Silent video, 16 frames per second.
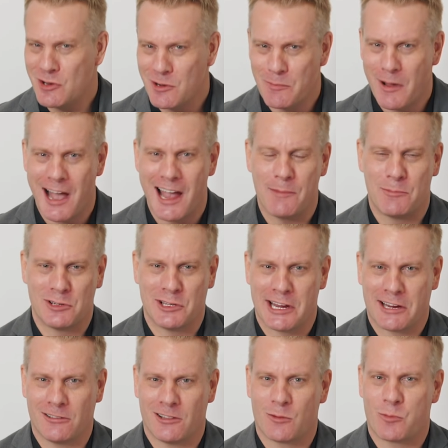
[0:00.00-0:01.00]
to buy a
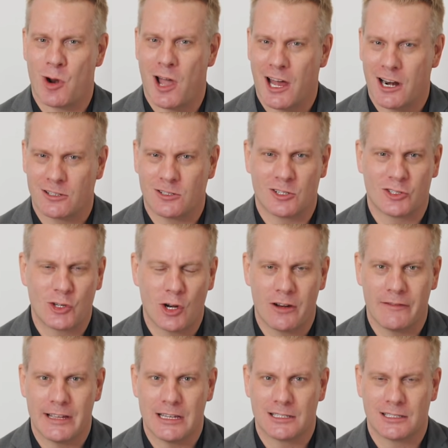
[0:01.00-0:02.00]
particular product or
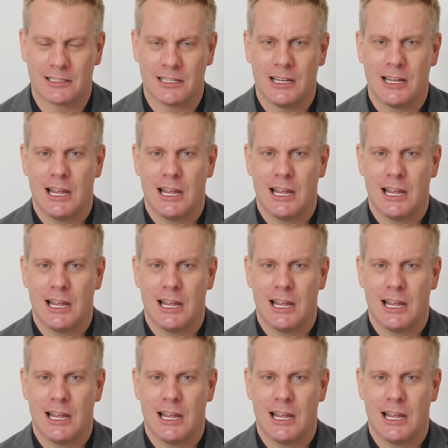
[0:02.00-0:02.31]
service.